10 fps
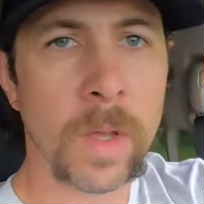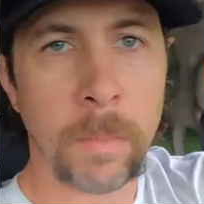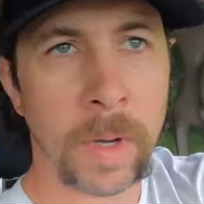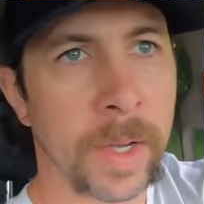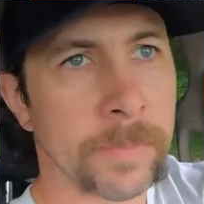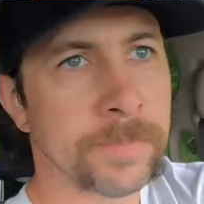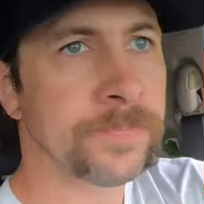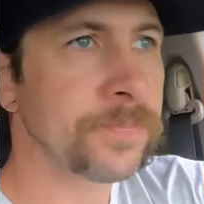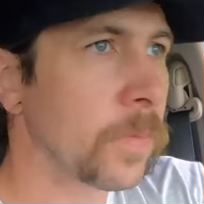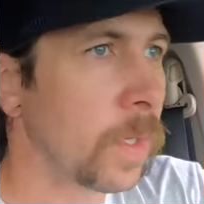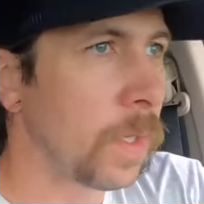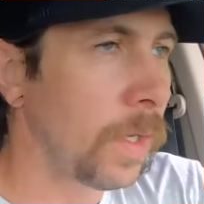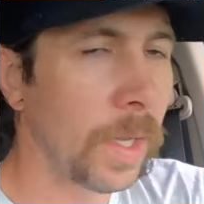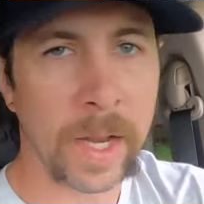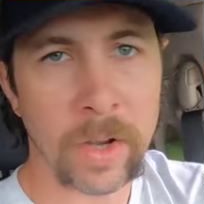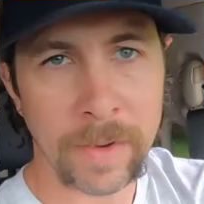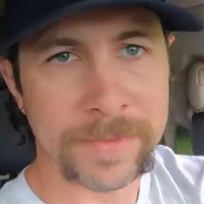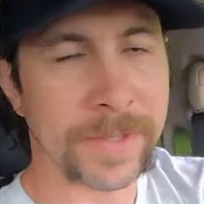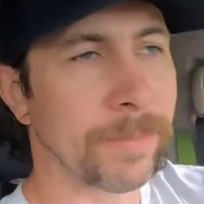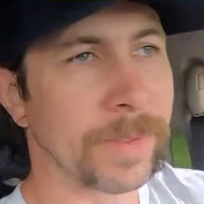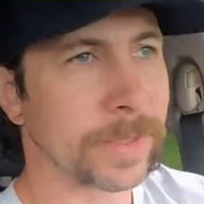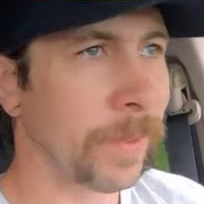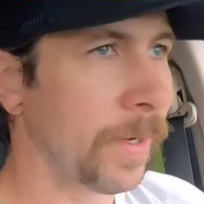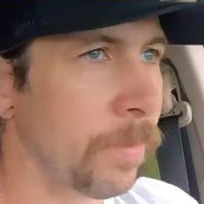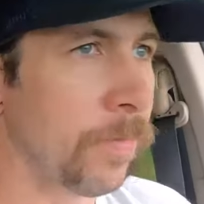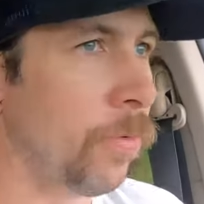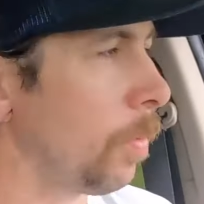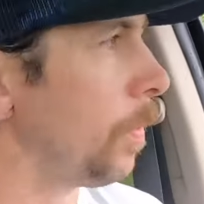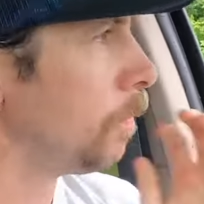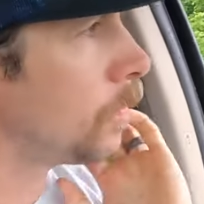But yeah, I know I've explained it before, but